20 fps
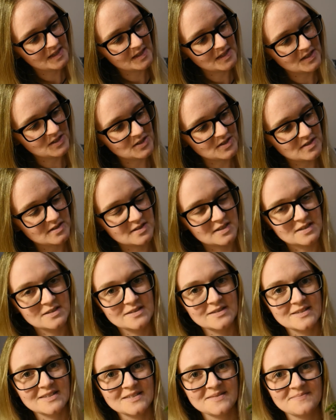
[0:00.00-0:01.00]
He just
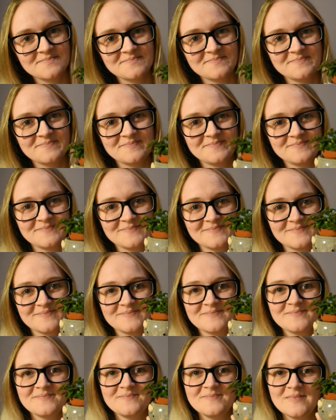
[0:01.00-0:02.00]
sits
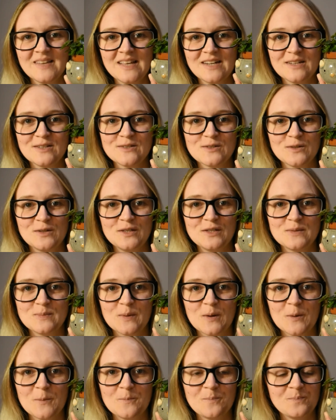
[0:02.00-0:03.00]
in a sunny
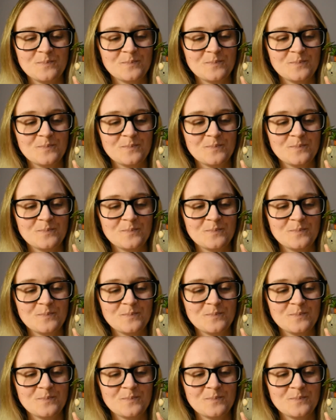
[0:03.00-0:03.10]
spot